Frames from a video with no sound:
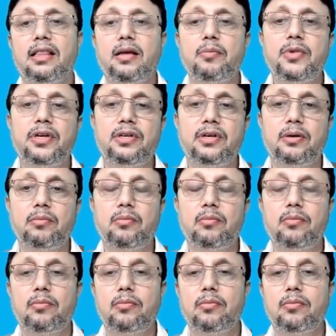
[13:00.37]
in the medium.
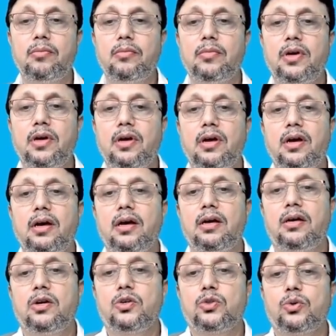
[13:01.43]

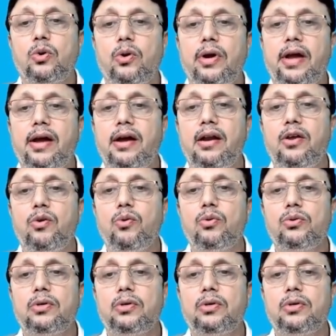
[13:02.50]
So here